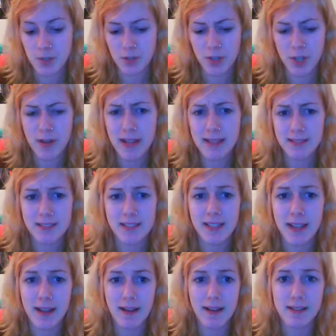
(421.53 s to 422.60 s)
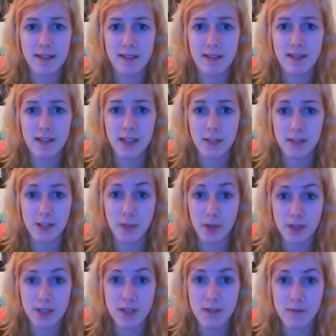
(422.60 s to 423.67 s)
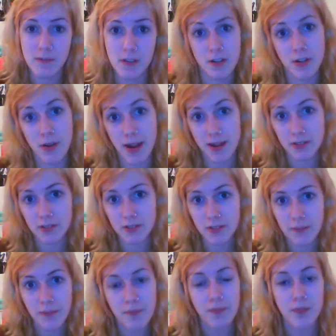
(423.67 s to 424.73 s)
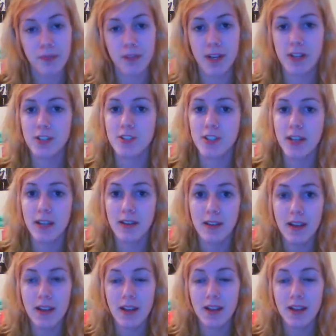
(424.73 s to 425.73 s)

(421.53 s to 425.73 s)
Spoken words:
Although yesterday I had to give a deposit for the new house for next year.